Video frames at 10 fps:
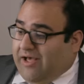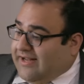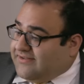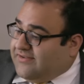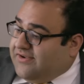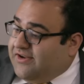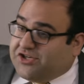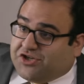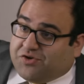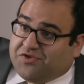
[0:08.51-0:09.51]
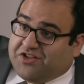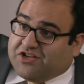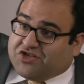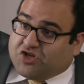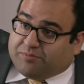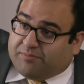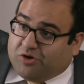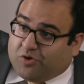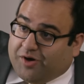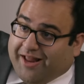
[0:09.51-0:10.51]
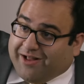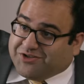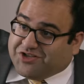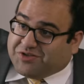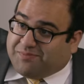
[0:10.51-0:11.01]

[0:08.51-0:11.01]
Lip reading: pot. You're shooting a super blue-green algae